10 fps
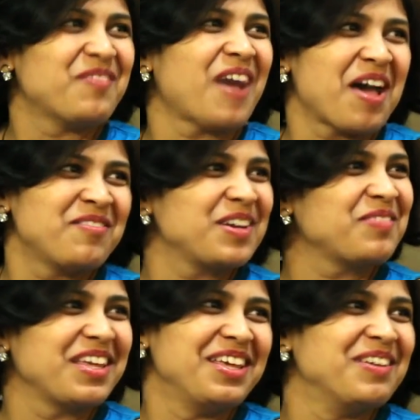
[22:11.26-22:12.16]
They pamper
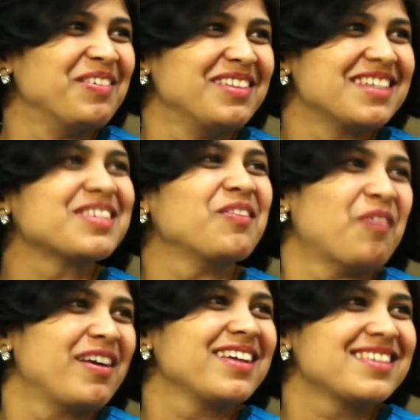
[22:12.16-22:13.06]
my ego, that's all.
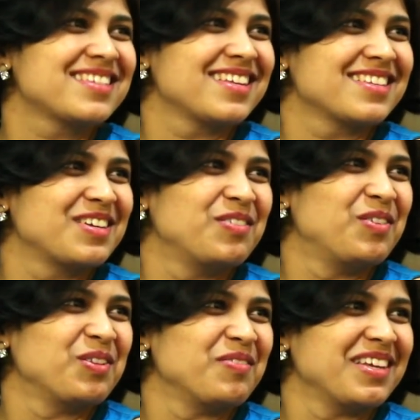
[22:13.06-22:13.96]
What else does it
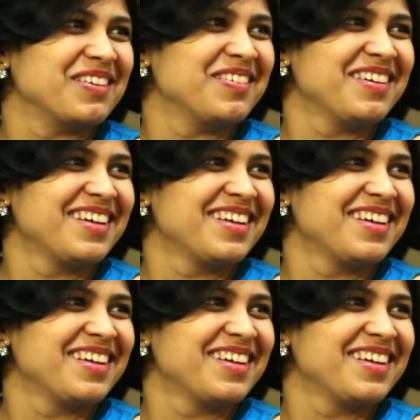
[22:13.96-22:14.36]
do to me,